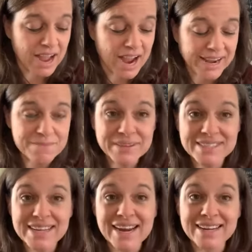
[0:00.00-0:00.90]
I am
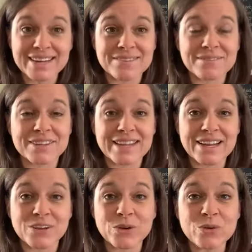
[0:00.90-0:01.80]
excited
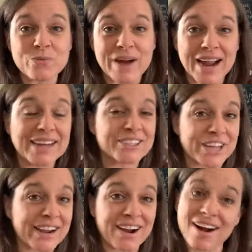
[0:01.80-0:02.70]
that you might
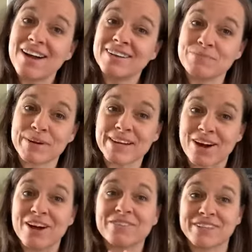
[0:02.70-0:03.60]
check off, print
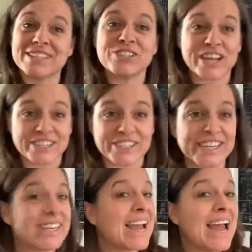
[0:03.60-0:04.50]
off this check
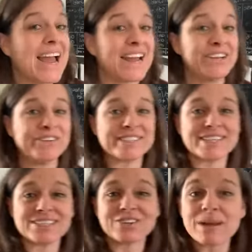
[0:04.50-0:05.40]
sheet and use
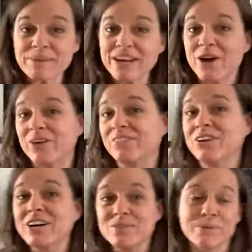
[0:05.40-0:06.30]
it. So let me know if
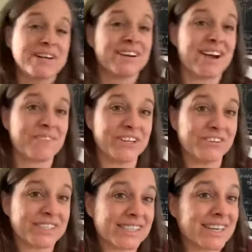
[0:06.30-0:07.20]
you're gonna print it off and
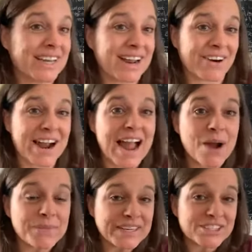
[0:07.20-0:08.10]
use it or
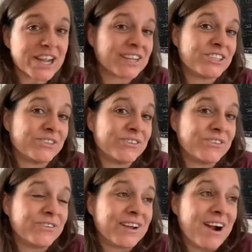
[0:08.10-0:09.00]
how many checks
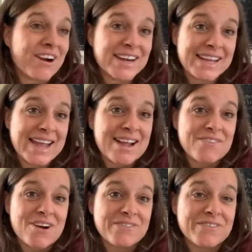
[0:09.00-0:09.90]
you already
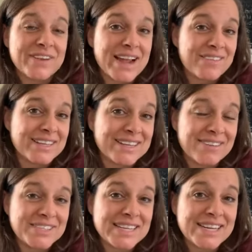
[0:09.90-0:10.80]
have off of it. I would
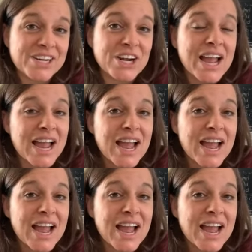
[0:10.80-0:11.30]
love to hear.